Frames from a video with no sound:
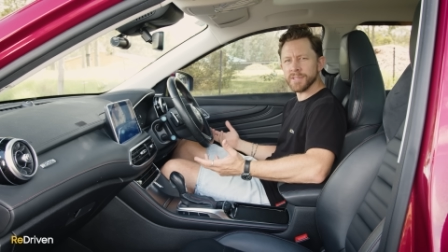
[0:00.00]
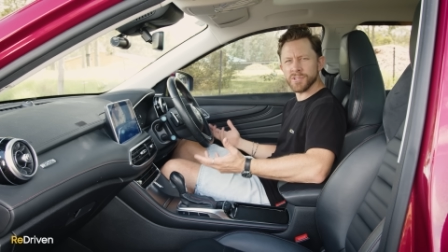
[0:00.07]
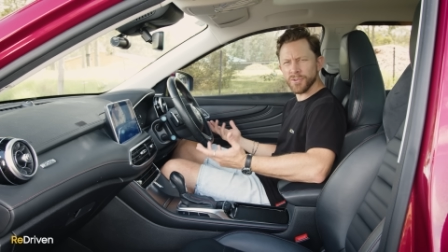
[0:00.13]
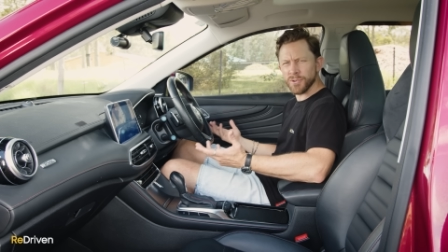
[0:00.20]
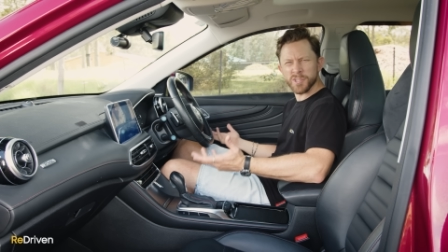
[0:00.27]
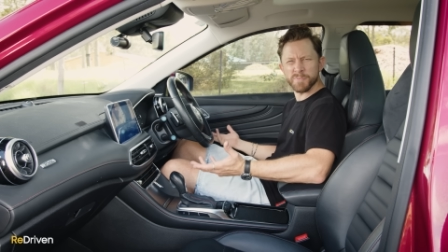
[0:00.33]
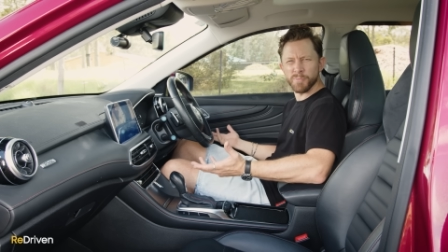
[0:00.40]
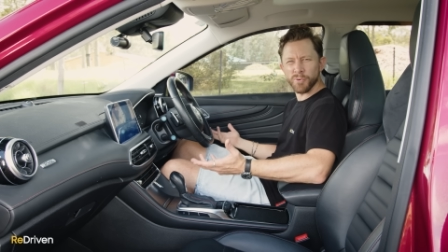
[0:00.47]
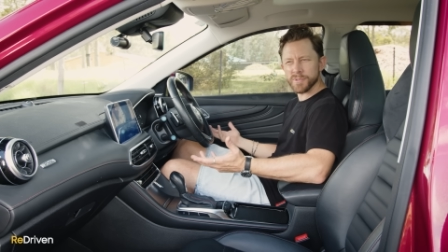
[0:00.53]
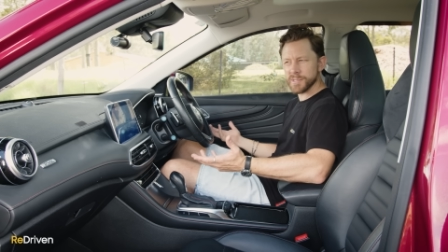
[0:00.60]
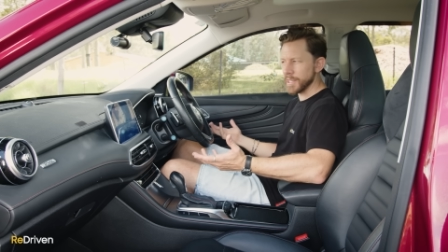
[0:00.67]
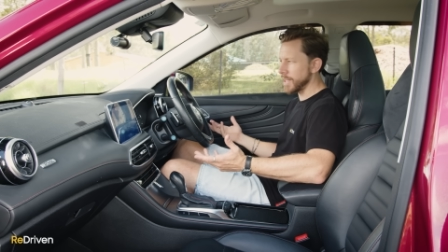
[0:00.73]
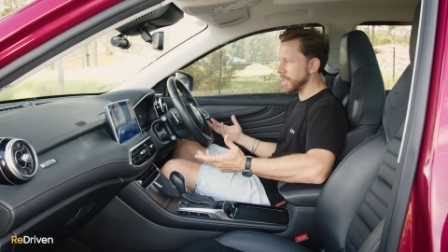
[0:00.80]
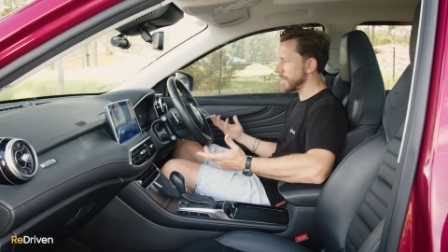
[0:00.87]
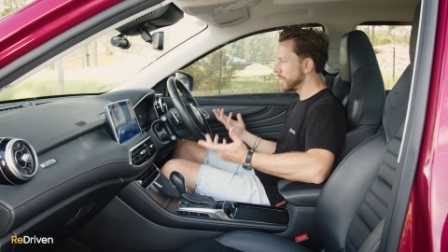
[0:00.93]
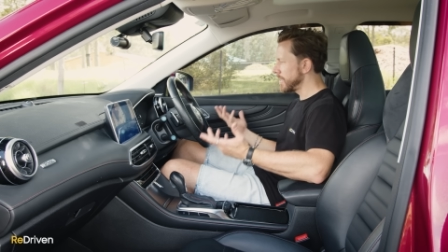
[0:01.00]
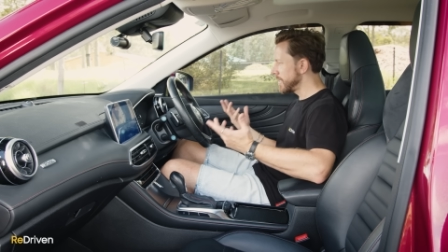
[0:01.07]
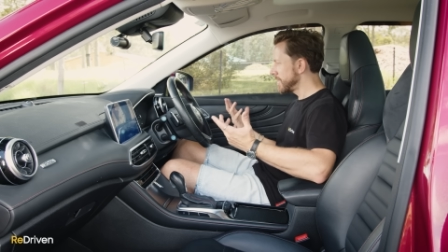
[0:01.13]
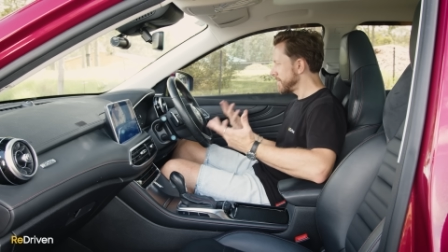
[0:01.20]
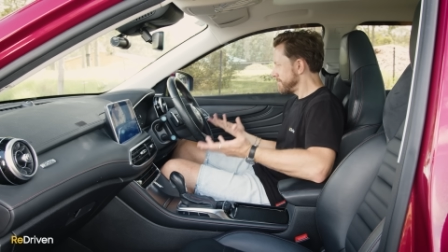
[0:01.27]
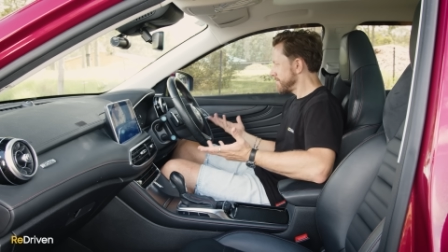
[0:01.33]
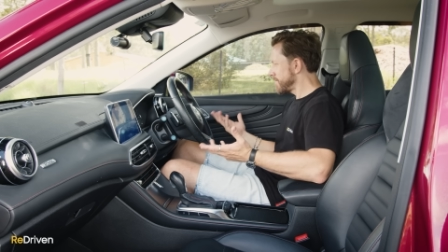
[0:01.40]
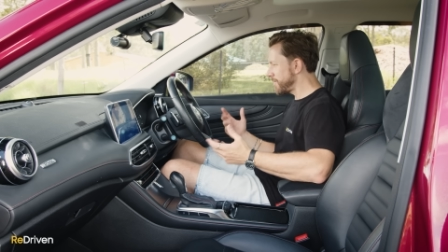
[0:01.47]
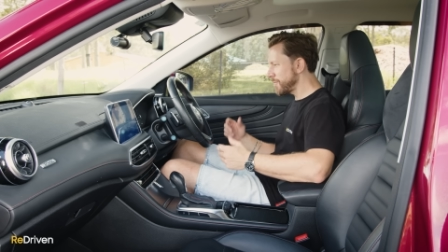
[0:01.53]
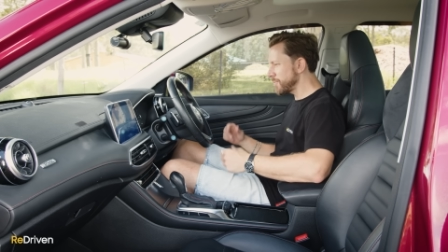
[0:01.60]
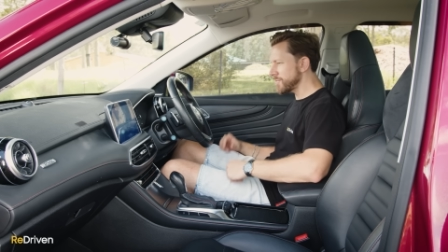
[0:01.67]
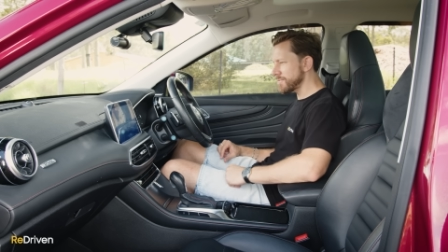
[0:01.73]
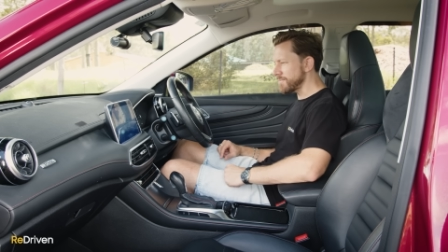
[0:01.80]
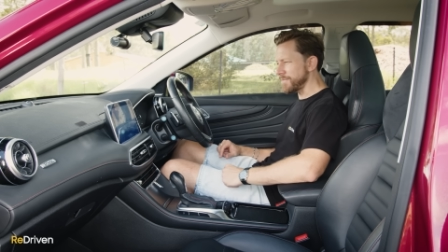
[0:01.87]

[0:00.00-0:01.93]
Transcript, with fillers: it's not a sports car. feels